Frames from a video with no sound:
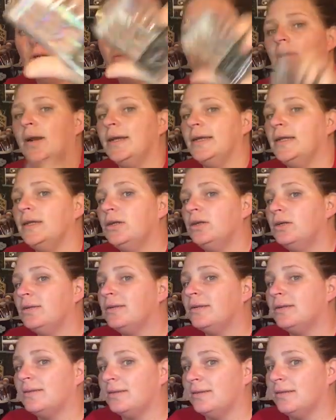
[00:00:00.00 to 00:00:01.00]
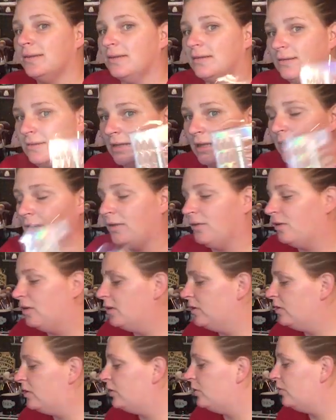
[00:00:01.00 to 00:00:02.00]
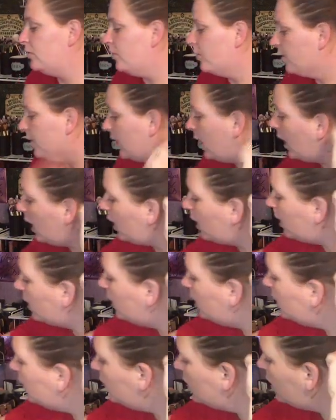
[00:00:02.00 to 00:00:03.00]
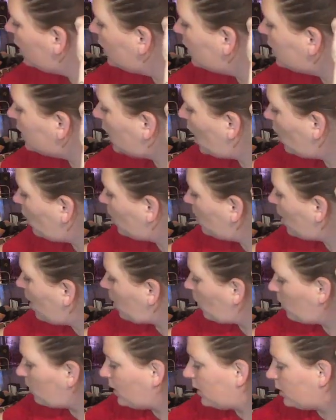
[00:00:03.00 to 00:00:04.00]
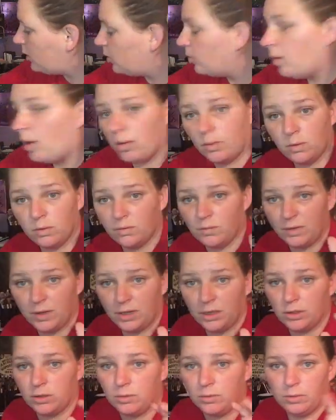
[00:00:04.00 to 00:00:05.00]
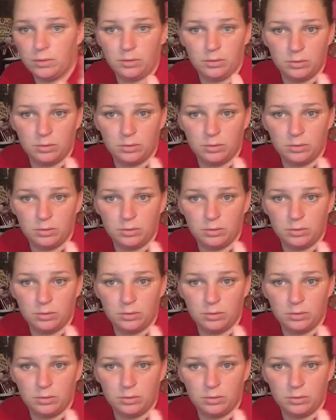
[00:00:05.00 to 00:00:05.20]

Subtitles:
Right here, just stay tuned for that. That will probably be tomorrow's video.